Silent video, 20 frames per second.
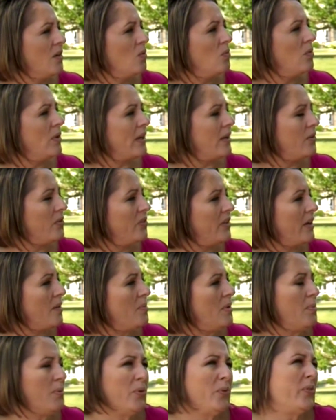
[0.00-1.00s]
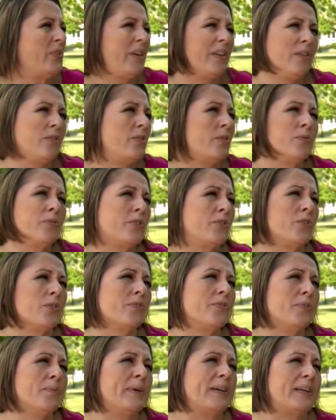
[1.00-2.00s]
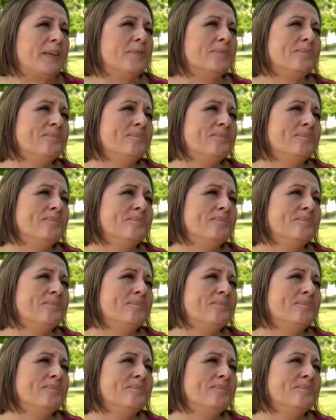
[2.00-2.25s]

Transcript: What do you say to people who say you don't deserve the money?